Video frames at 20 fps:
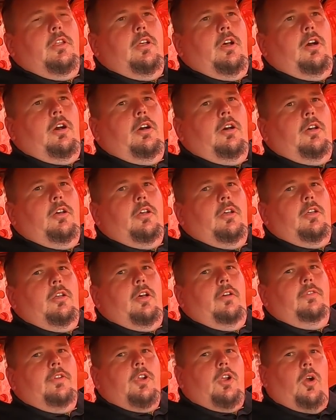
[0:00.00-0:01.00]

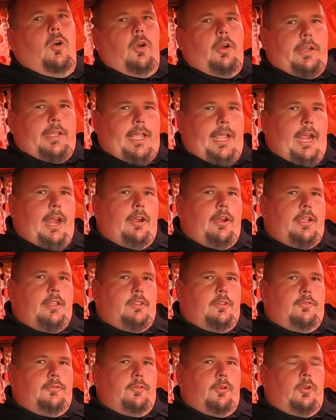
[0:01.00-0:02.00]
a car carrying
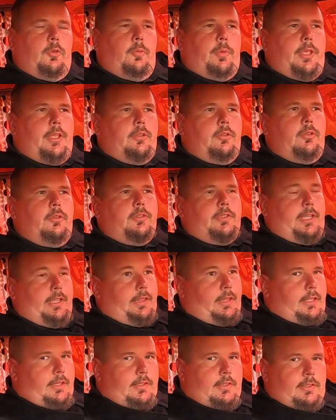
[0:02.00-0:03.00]
the front wheels
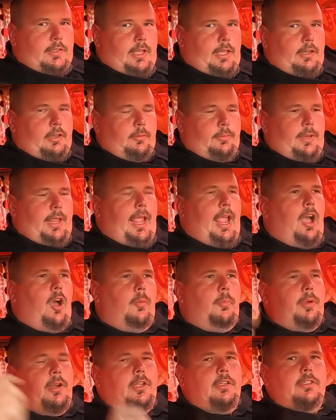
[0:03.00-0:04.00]
and then setting them
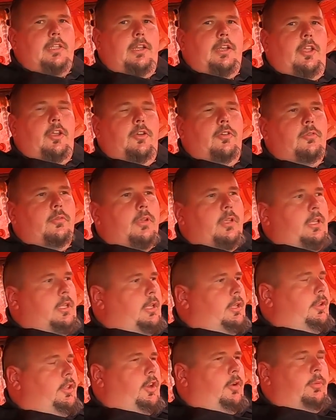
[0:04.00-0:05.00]
down, because I know,
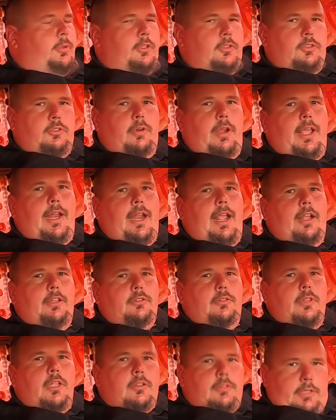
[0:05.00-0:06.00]
you know, with the straight
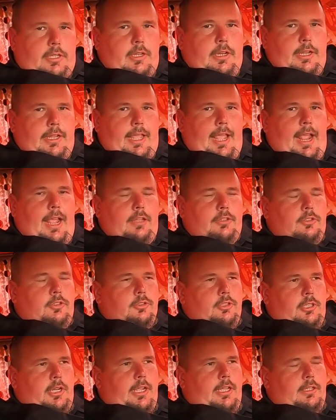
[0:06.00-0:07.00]
axle they'll tend to caster
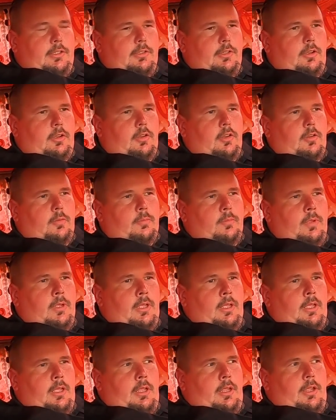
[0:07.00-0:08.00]
shake some,
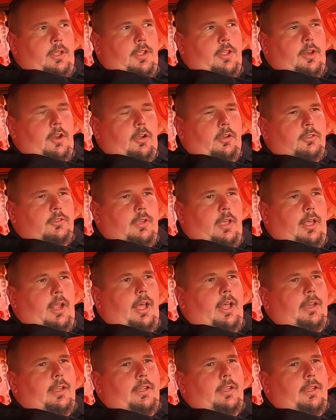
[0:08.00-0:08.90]
you know. So I